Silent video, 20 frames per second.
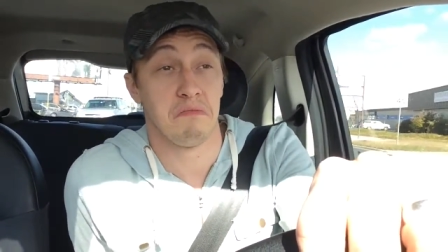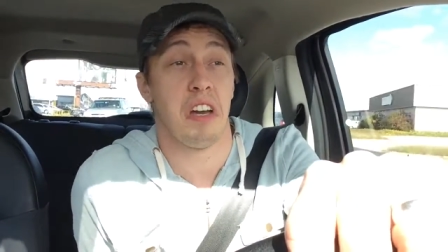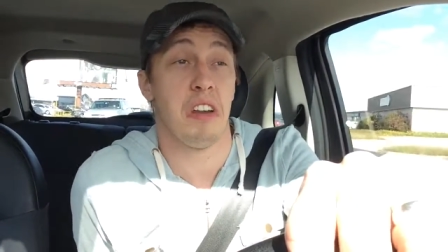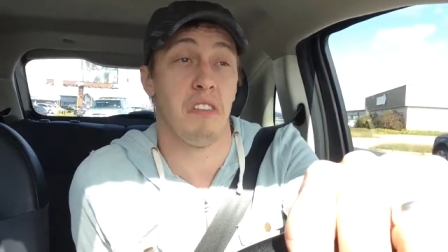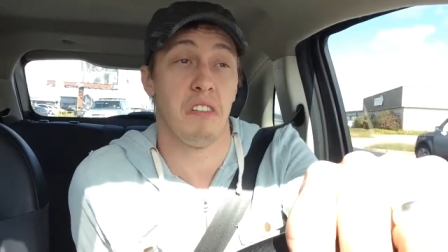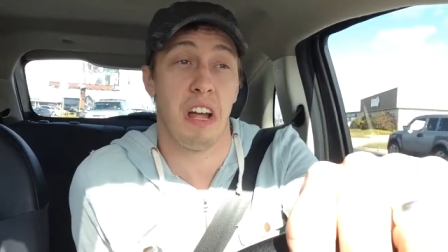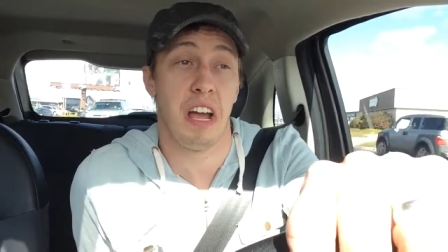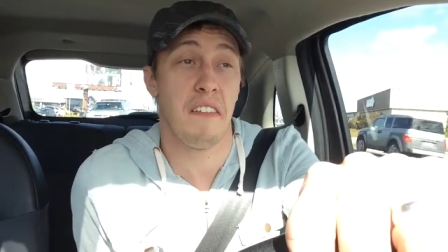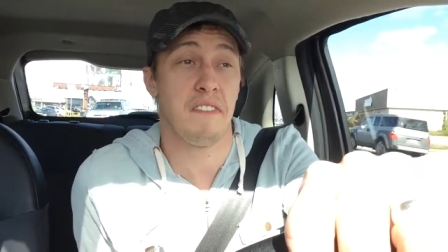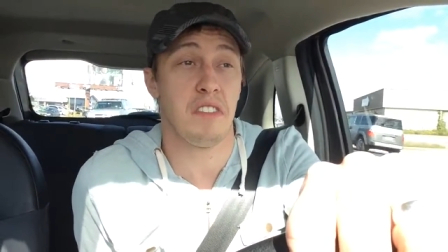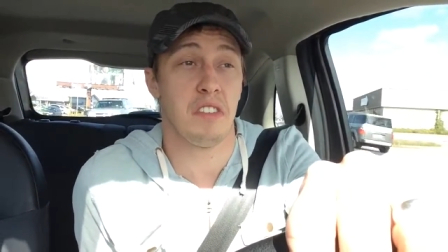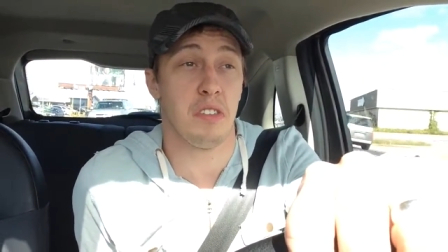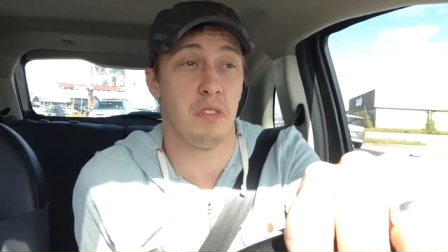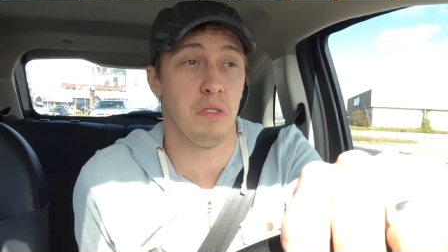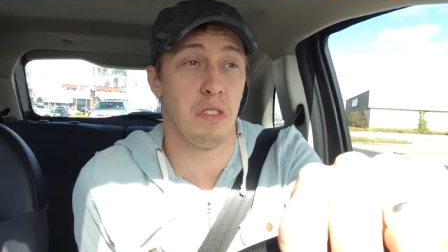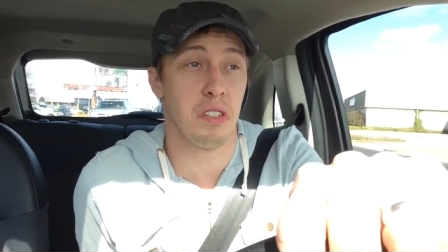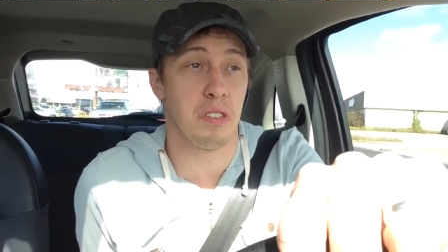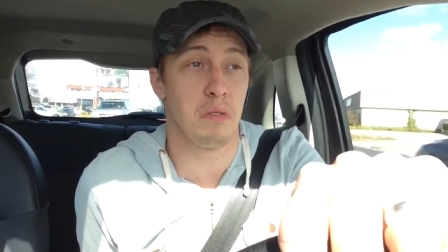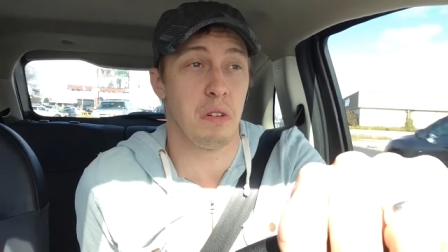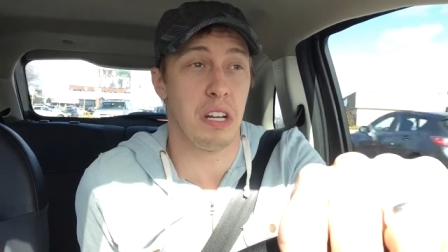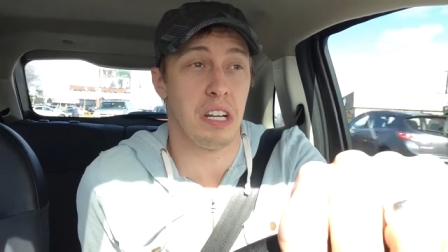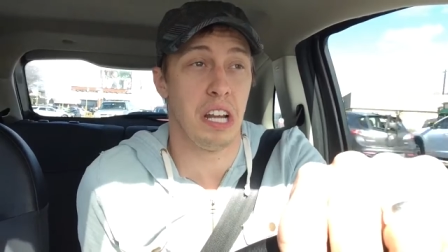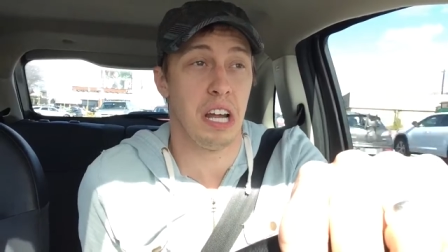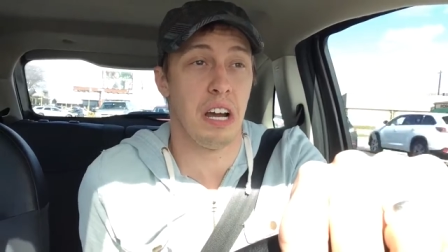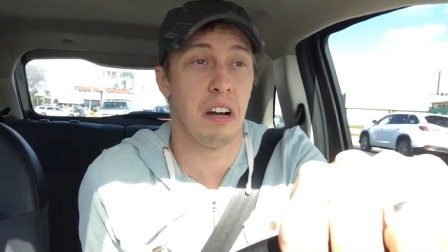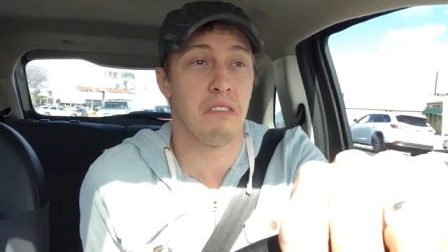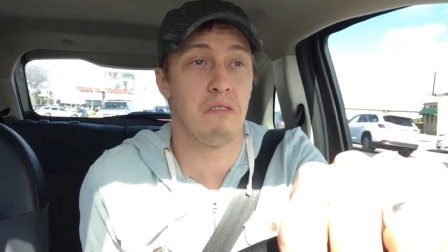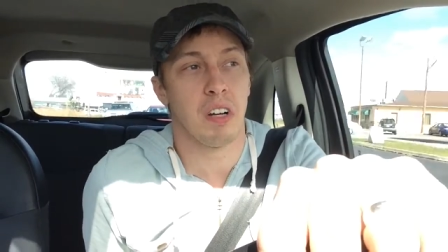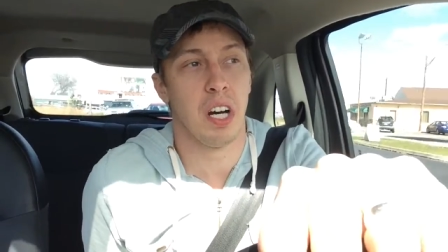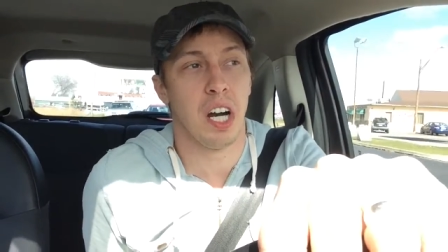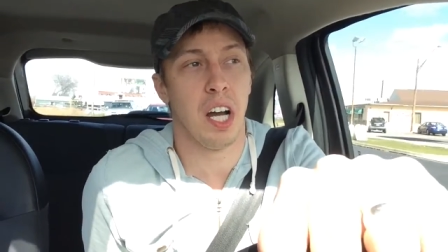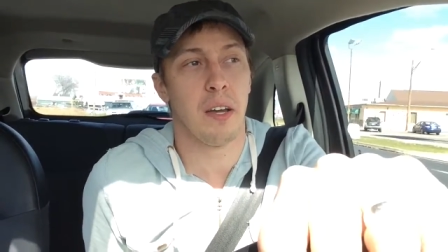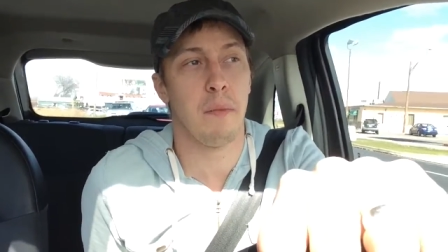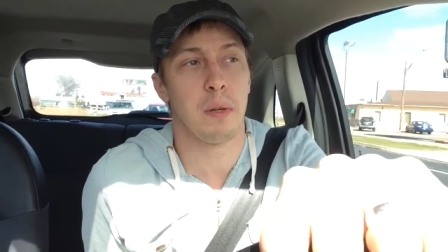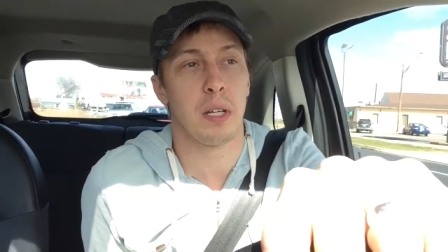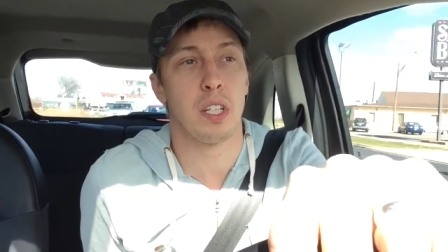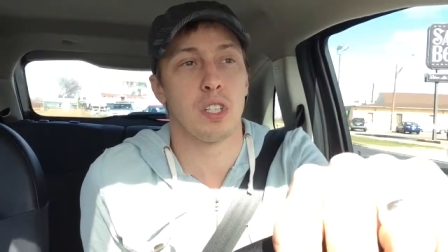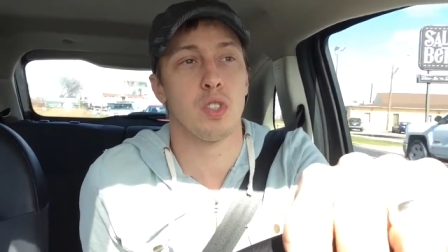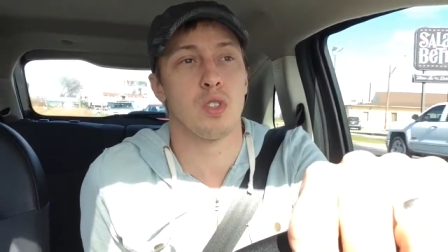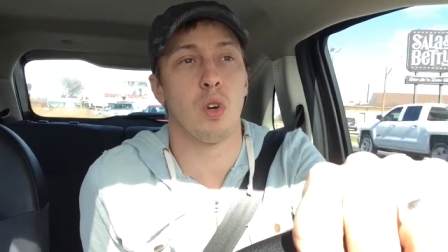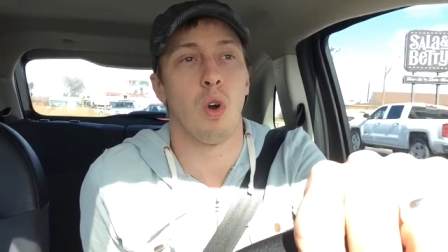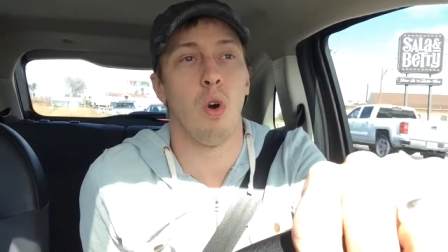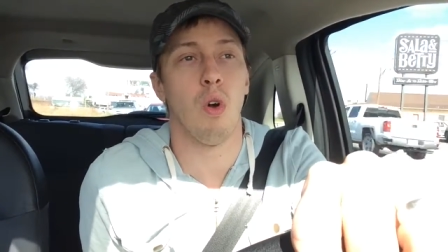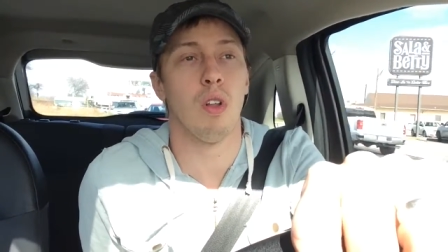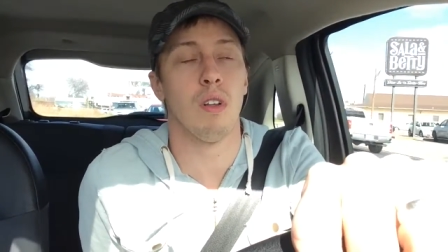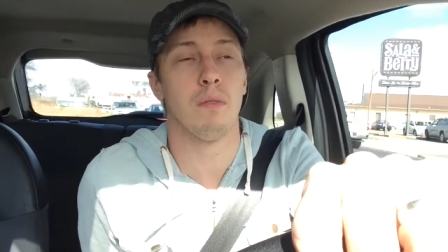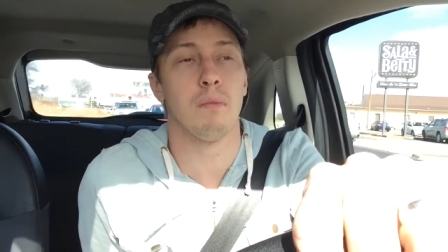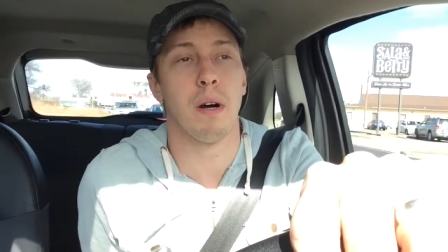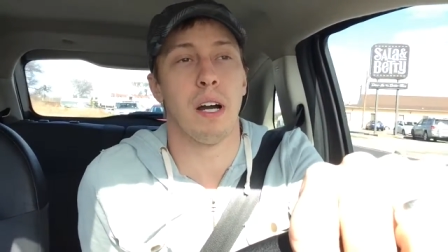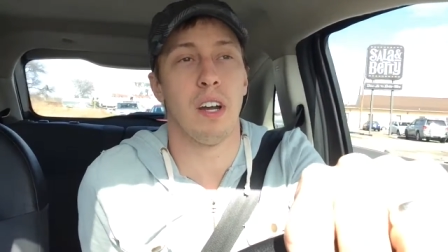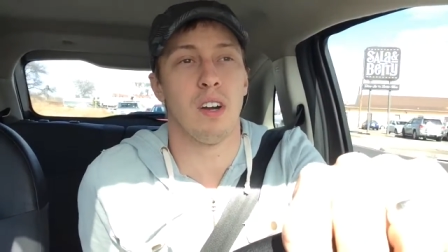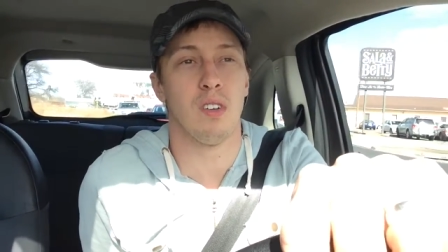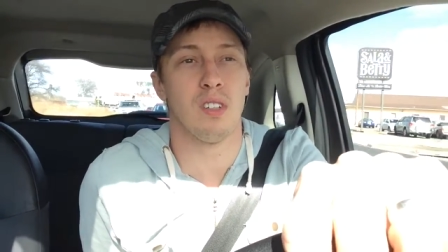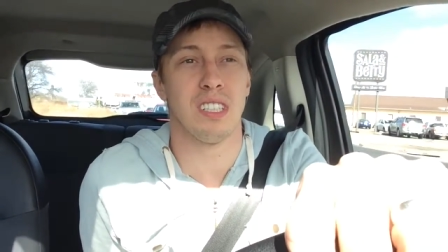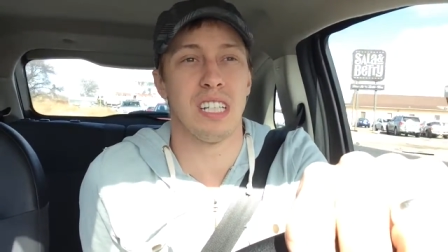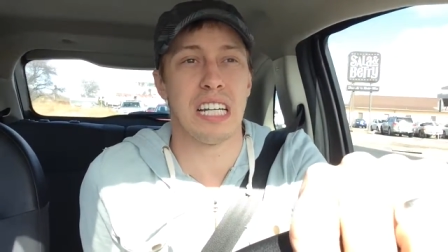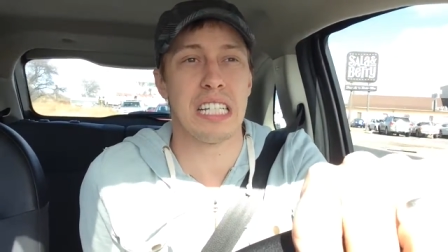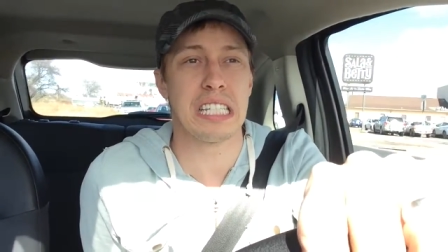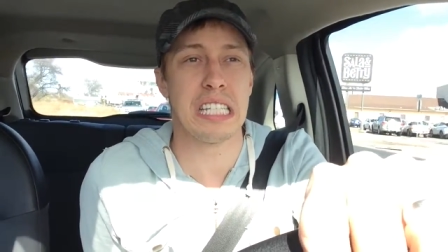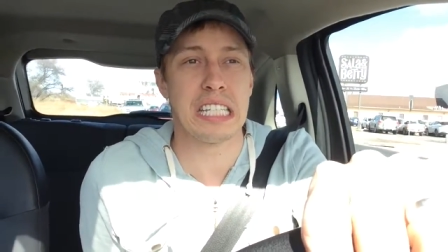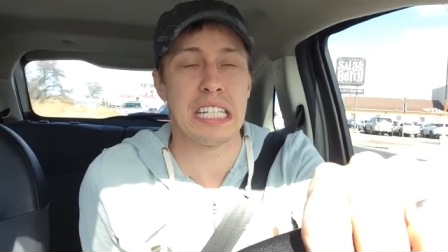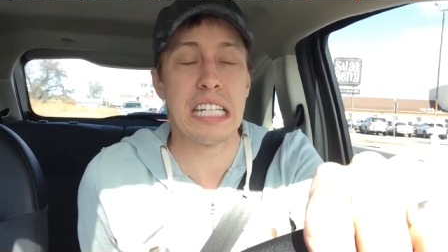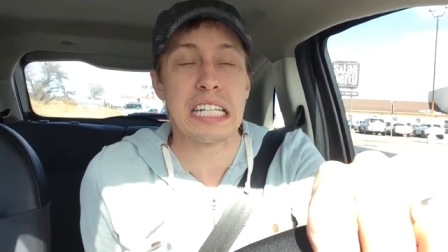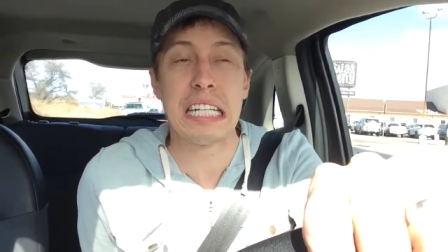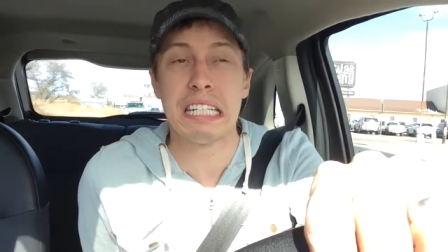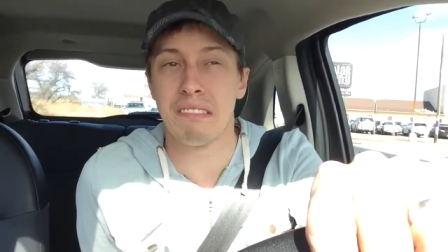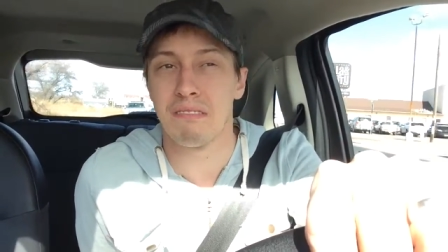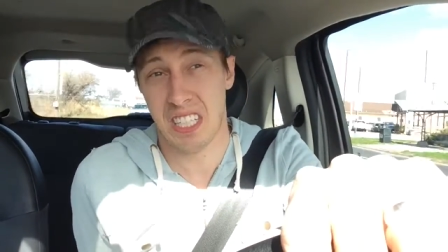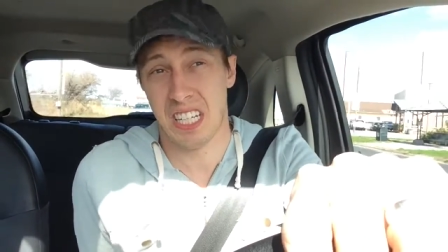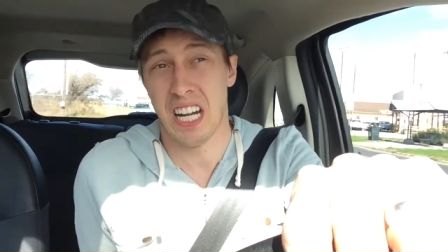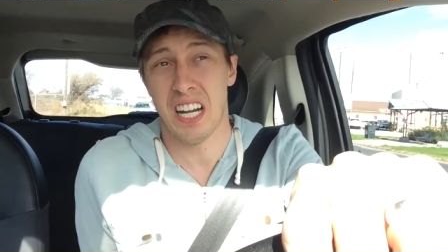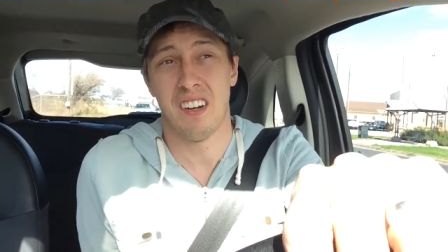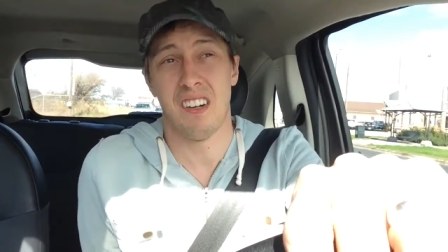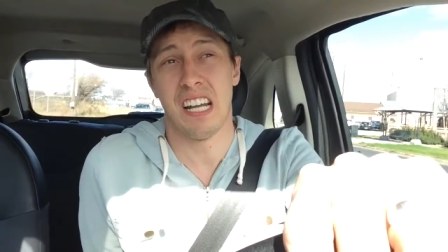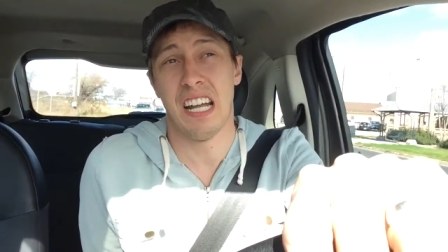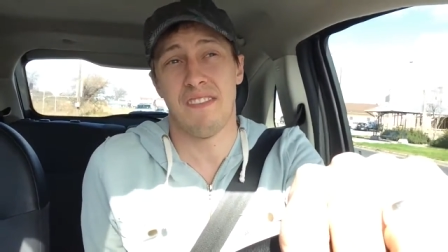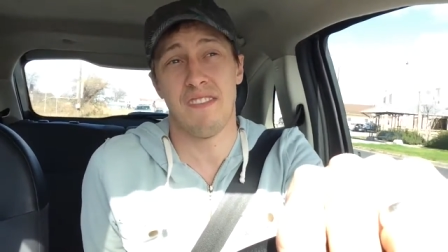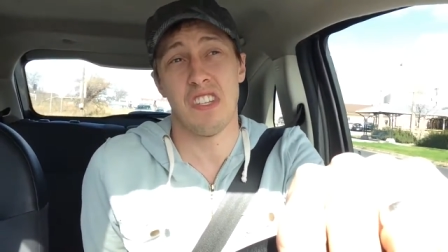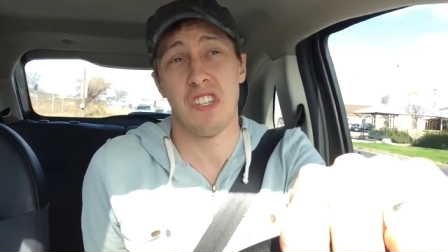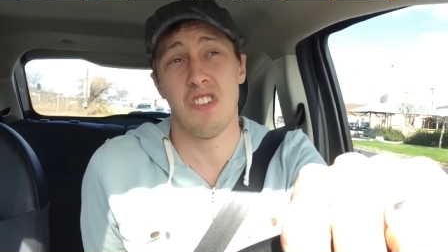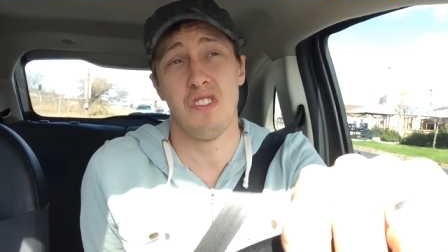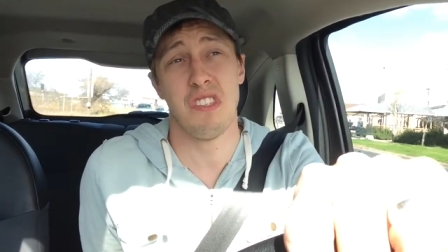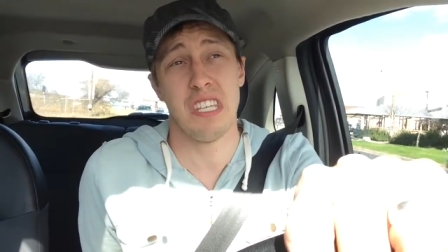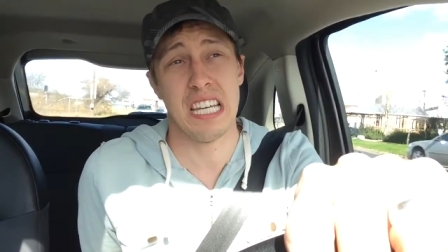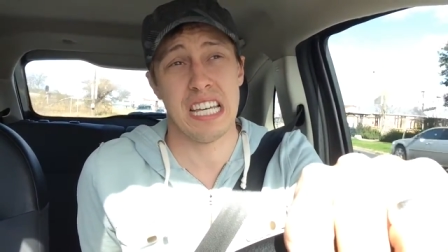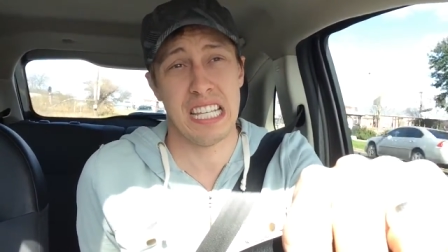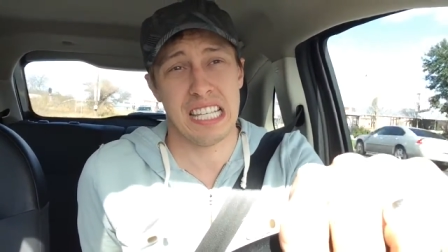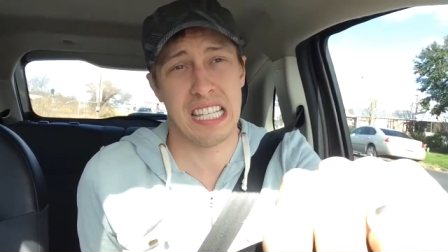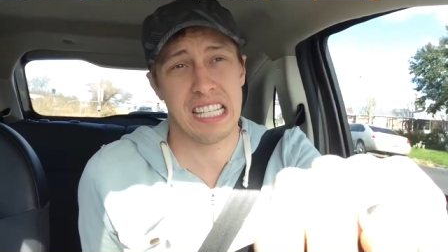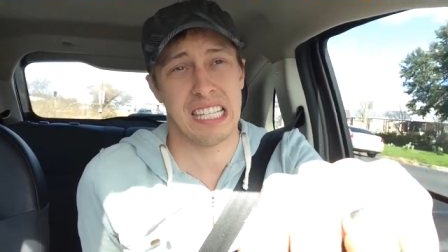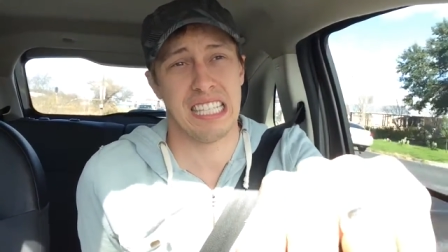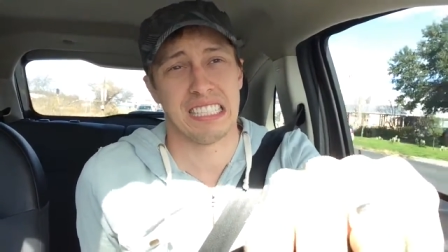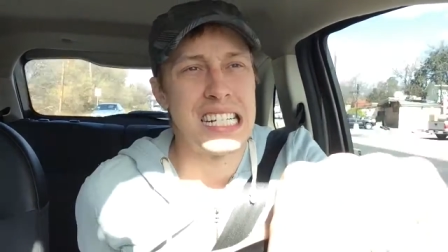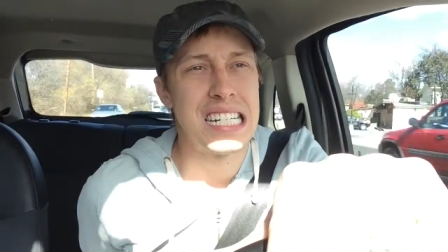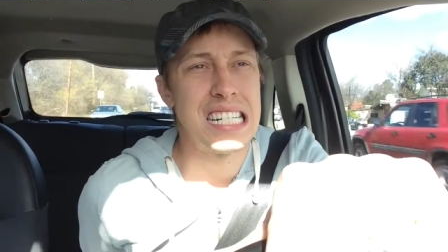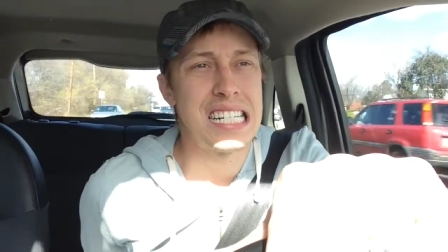I don't have to do this right now. I'm in control of my own destiny, and I don't have to do this.